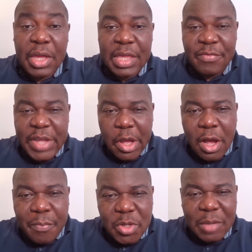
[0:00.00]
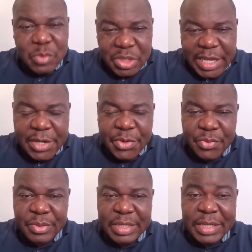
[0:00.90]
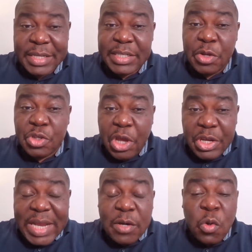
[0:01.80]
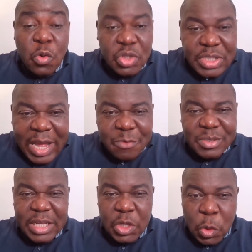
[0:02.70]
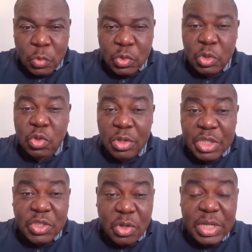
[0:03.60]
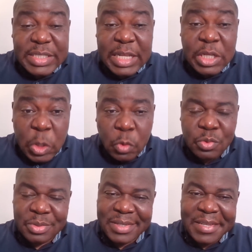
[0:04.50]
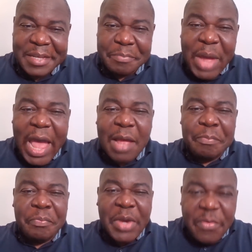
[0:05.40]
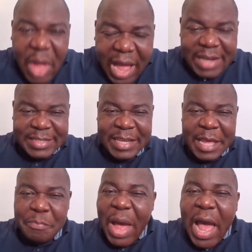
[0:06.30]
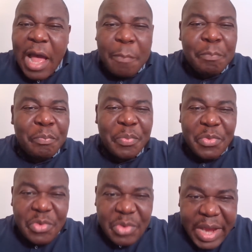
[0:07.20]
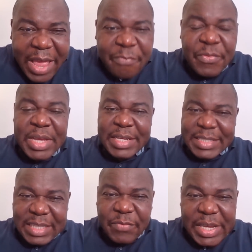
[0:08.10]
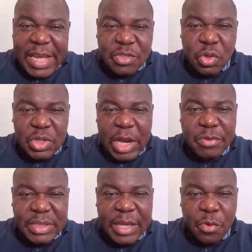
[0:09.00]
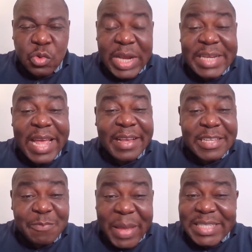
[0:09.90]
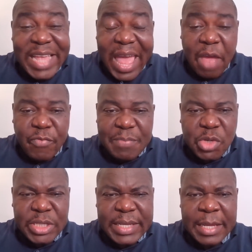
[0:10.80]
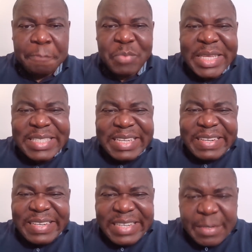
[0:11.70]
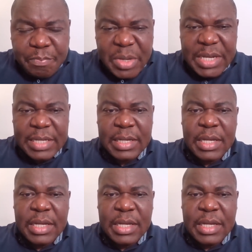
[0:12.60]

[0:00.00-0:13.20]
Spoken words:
If they open up to tell you, they will tell you that ghost towns alone, those country Sundays alone, by our brave hearts, by our brave civilians on ground zero that they are respecting every Monday, is crippling